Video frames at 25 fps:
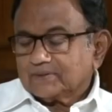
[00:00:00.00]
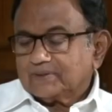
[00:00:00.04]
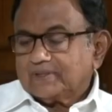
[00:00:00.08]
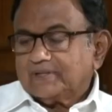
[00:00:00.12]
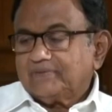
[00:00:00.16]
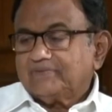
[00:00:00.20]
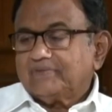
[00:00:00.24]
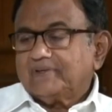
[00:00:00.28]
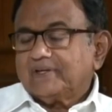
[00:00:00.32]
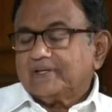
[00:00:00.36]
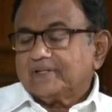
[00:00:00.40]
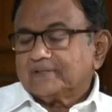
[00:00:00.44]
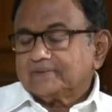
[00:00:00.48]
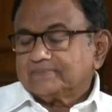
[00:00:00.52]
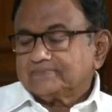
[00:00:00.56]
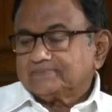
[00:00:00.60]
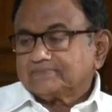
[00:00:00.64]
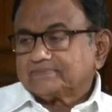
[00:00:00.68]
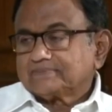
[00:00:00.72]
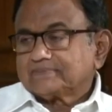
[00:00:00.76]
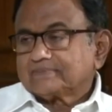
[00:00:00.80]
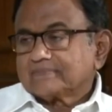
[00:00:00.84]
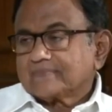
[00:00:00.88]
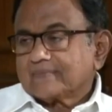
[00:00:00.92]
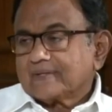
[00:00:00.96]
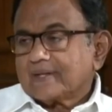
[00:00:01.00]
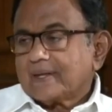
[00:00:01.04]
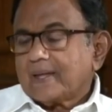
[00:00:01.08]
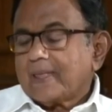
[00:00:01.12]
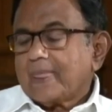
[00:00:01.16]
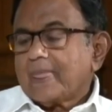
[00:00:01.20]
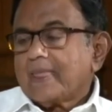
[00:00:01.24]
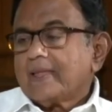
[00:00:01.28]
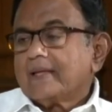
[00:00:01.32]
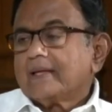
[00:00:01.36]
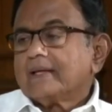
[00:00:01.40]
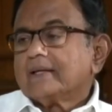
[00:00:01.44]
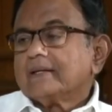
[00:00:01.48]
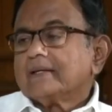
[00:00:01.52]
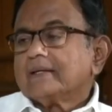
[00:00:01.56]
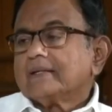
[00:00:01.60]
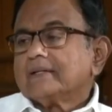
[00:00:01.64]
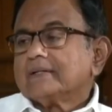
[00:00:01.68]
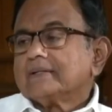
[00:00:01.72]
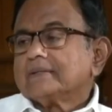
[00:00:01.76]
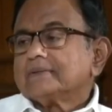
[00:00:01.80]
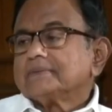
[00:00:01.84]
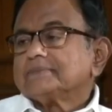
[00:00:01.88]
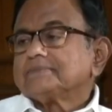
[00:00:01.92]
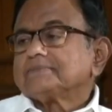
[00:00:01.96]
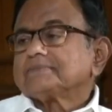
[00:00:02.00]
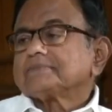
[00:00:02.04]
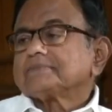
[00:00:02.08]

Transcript: and speaking to NDTV. I want to start